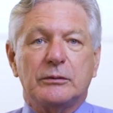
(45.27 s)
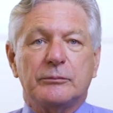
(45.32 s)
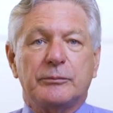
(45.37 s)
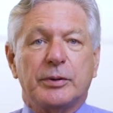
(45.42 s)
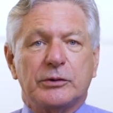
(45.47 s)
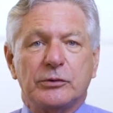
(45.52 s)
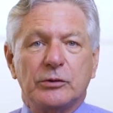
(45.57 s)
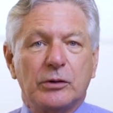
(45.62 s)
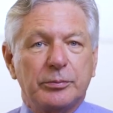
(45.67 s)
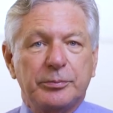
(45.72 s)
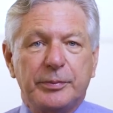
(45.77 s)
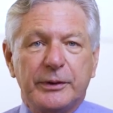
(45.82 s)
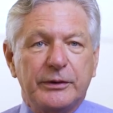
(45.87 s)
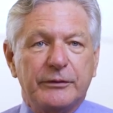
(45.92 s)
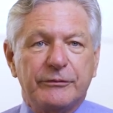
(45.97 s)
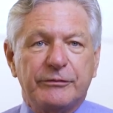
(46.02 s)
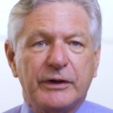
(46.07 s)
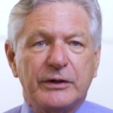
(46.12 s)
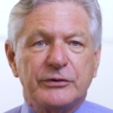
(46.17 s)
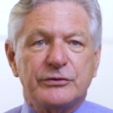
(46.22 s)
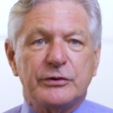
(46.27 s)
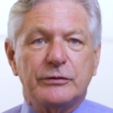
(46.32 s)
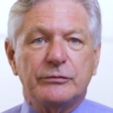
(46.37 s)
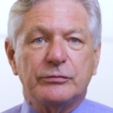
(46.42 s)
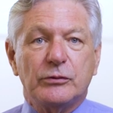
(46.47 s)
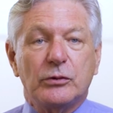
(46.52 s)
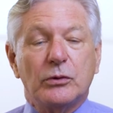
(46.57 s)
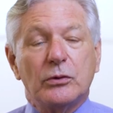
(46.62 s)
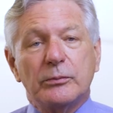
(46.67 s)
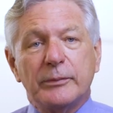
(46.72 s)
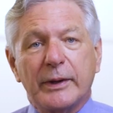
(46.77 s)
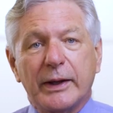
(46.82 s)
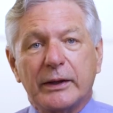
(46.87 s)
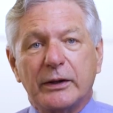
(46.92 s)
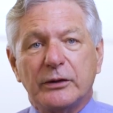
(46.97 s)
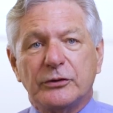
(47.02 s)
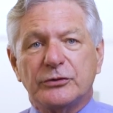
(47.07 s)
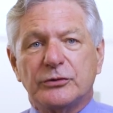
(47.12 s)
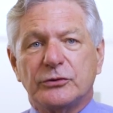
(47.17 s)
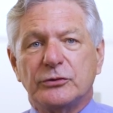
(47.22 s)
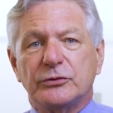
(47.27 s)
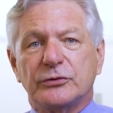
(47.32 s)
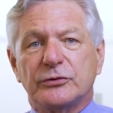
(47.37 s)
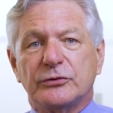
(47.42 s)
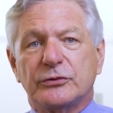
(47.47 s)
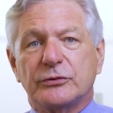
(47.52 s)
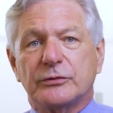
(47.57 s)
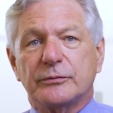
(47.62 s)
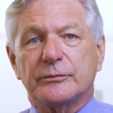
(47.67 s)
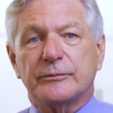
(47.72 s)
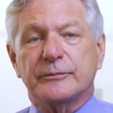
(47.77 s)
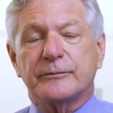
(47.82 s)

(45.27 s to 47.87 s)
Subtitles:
but not be defensive or make excuses.